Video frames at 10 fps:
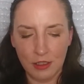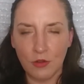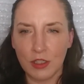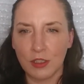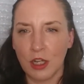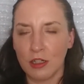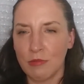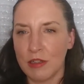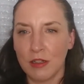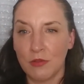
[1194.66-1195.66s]
You want to talk
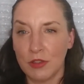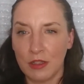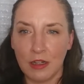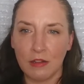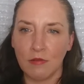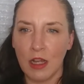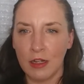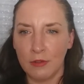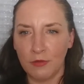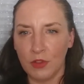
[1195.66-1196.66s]
about everything,
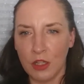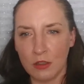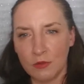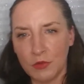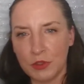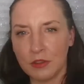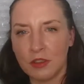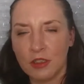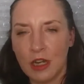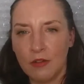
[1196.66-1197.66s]
life, love, and
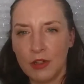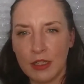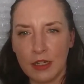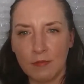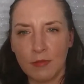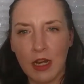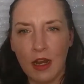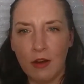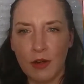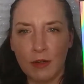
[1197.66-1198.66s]
everything.
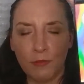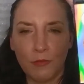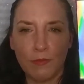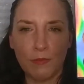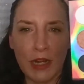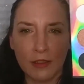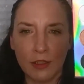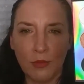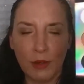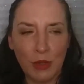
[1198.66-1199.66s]
Anyway, back
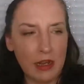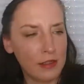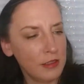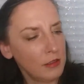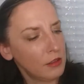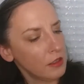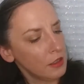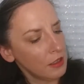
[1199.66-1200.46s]
to my palette.